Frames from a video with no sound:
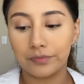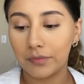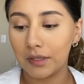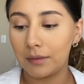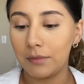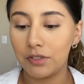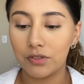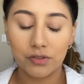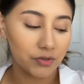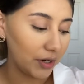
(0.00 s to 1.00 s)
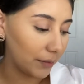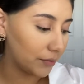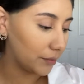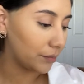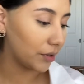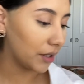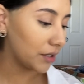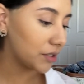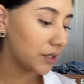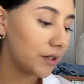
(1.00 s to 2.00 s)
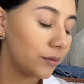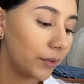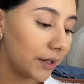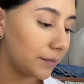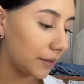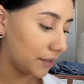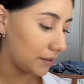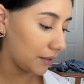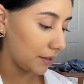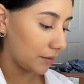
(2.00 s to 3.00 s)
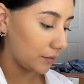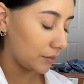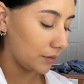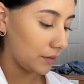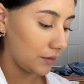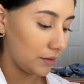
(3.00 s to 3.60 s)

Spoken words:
let me just grab the brush and wipe it down.